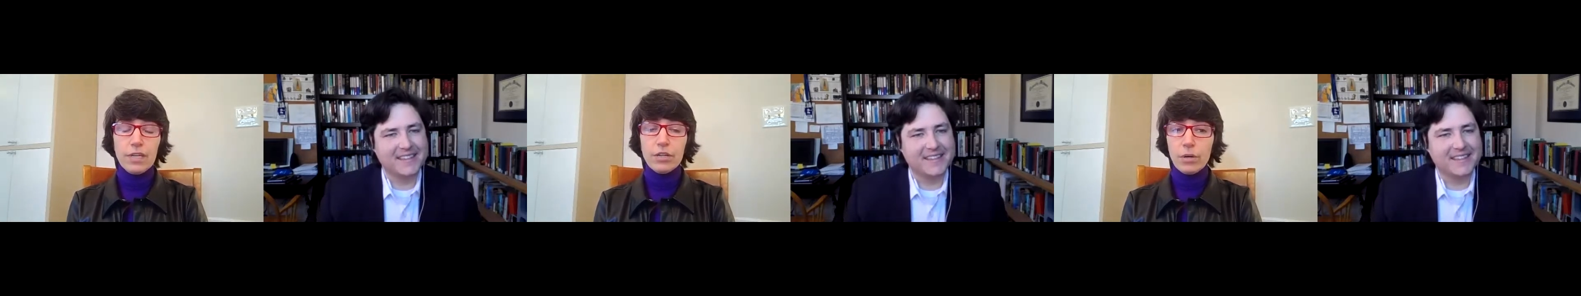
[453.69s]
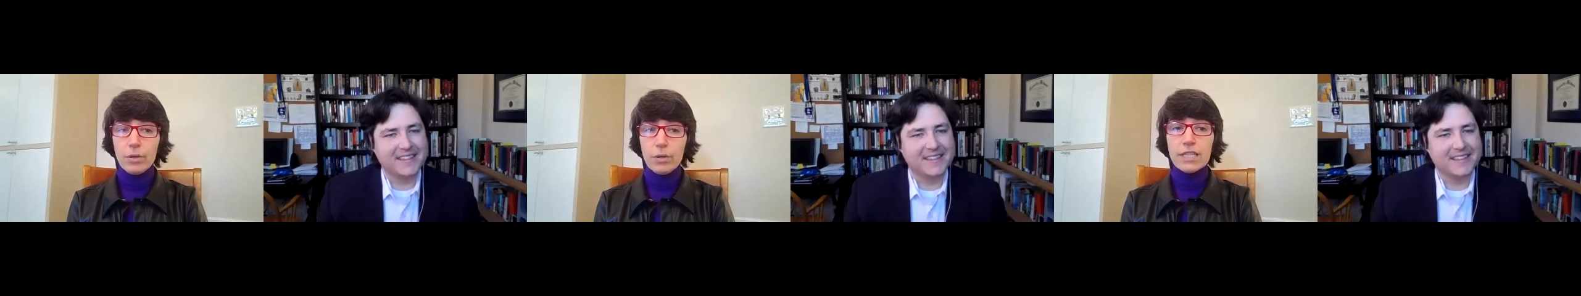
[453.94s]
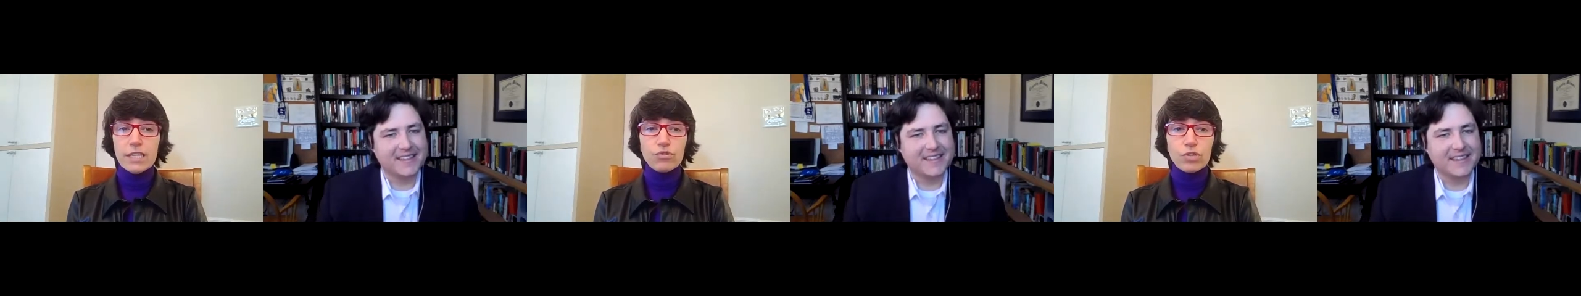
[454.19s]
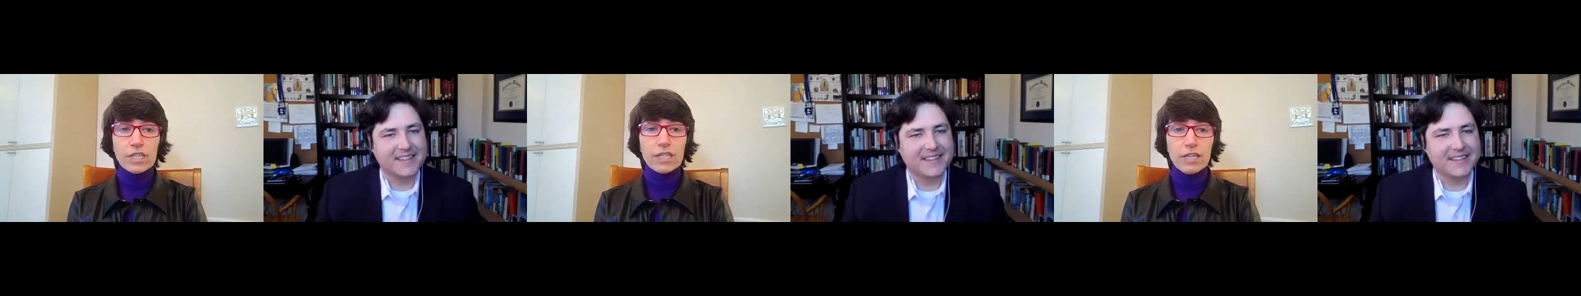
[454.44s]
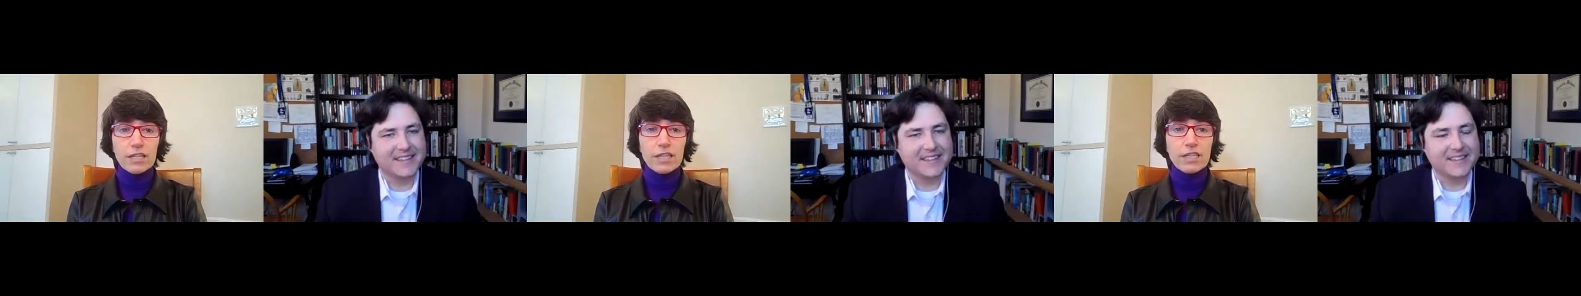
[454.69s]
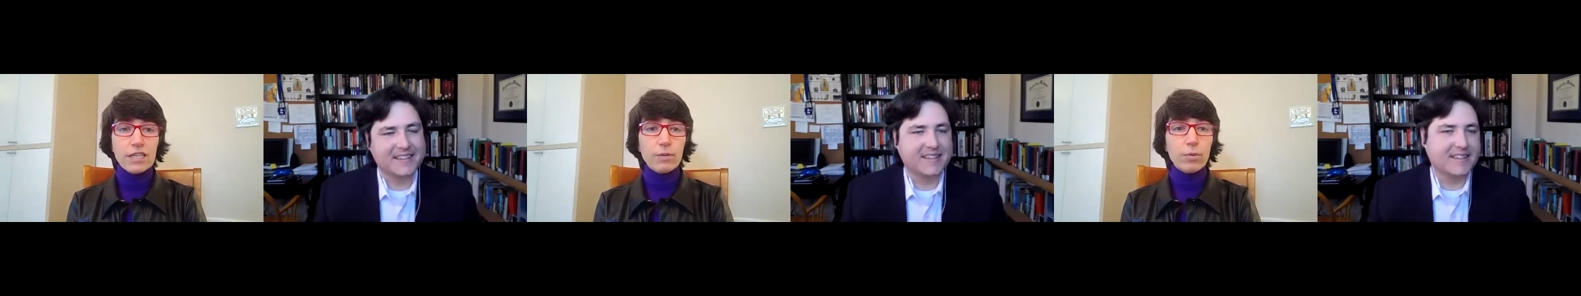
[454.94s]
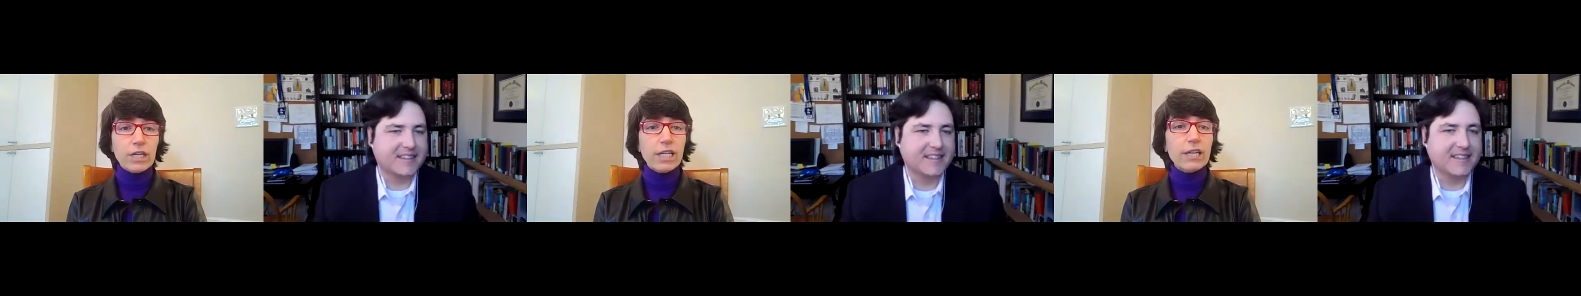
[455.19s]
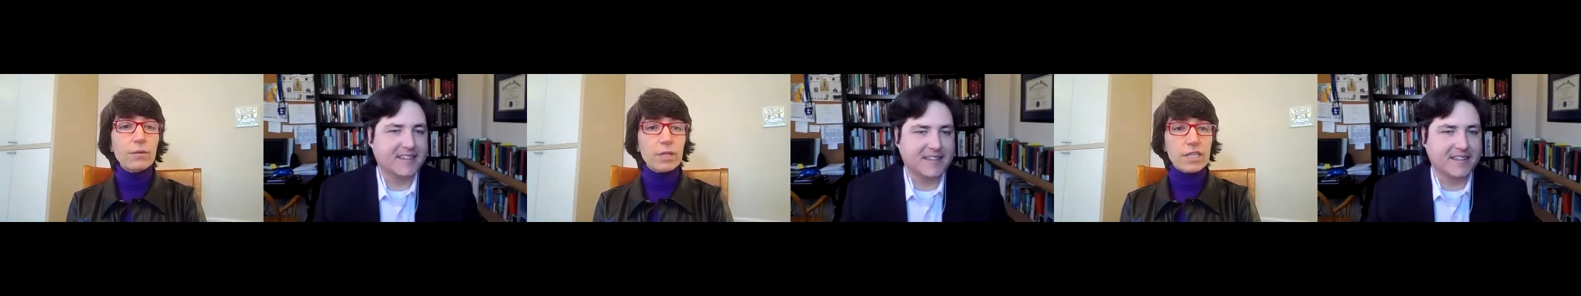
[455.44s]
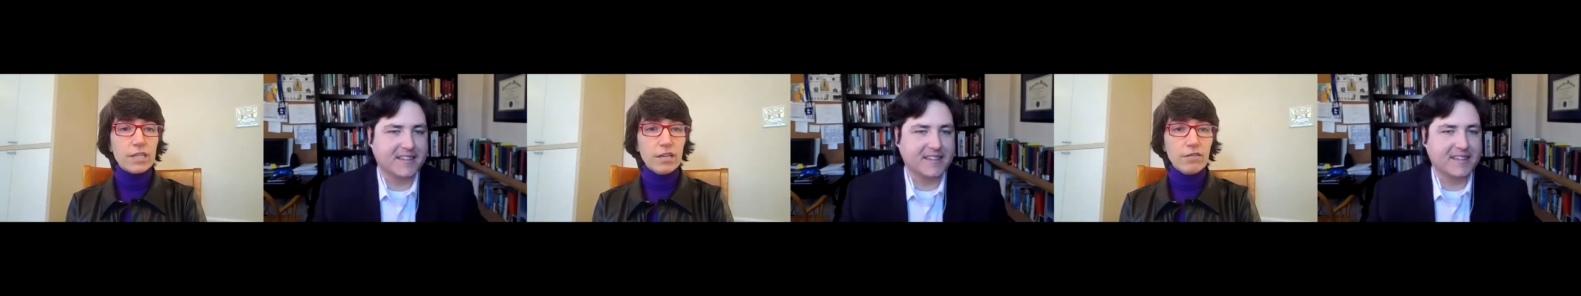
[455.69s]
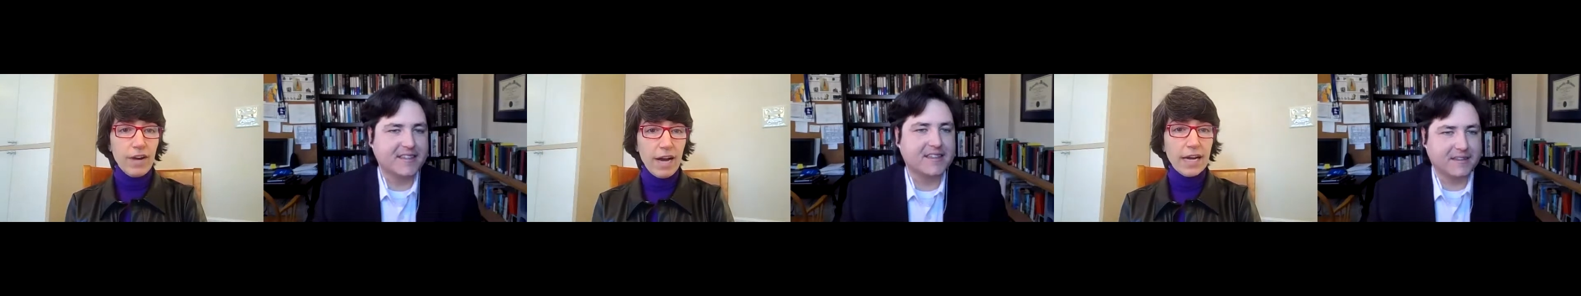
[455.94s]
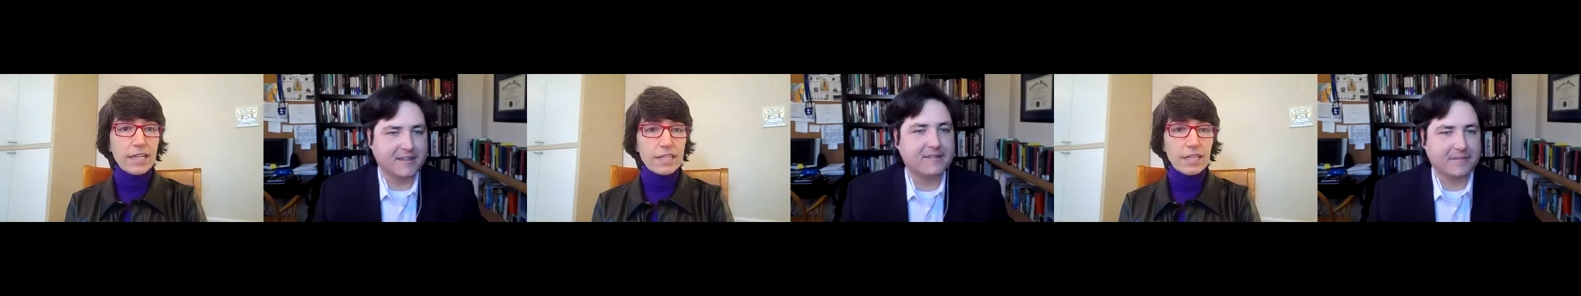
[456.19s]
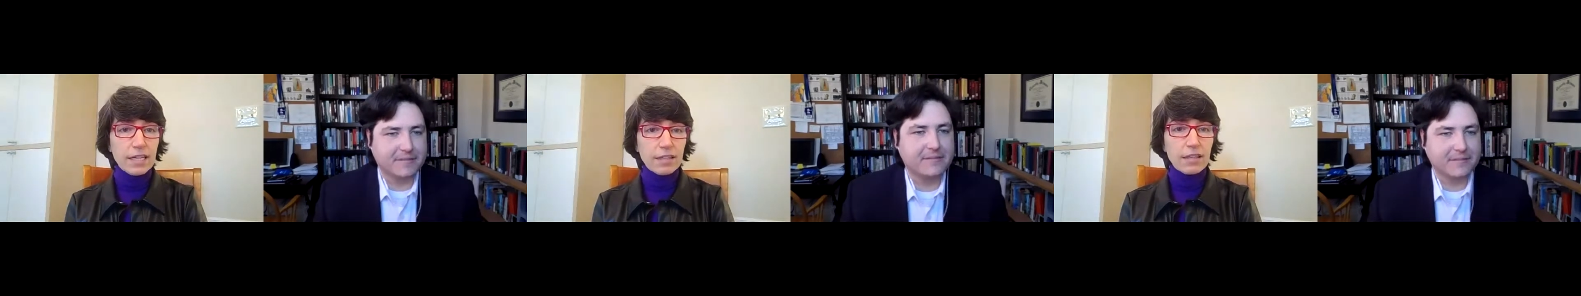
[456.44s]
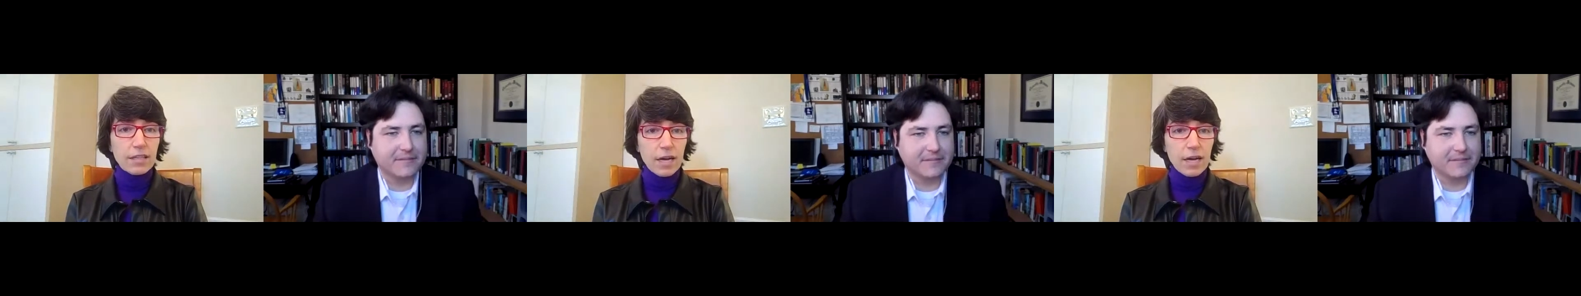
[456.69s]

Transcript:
Speaker 1: you know, it's interesting to see what he was advising